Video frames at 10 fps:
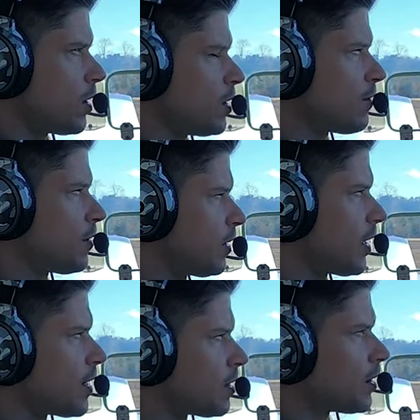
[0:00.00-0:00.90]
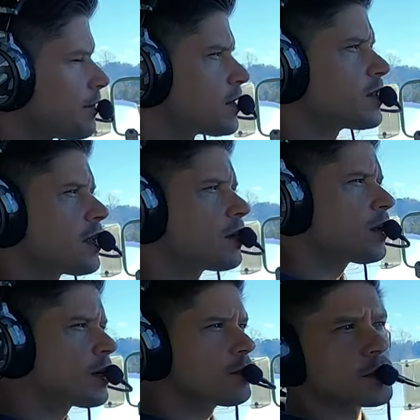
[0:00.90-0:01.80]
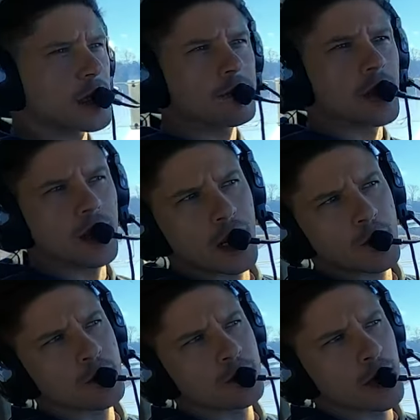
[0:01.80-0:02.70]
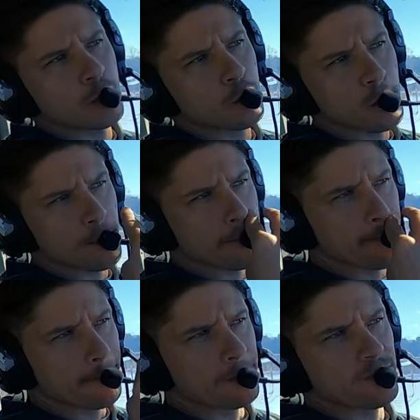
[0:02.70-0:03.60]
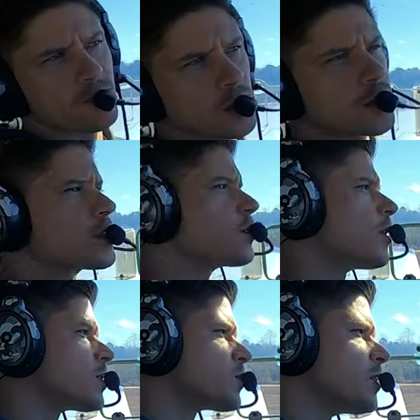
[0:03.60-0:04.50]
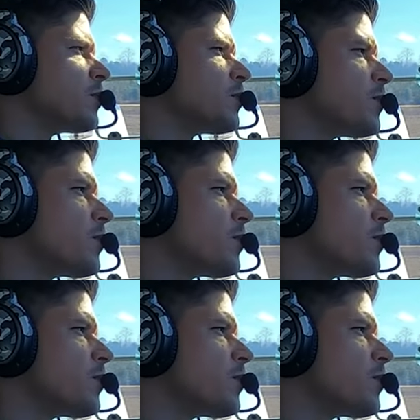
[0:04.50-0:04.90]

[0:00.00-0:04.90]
I definitely landed left of center line, which I'm not happy about. Look at this crosswind.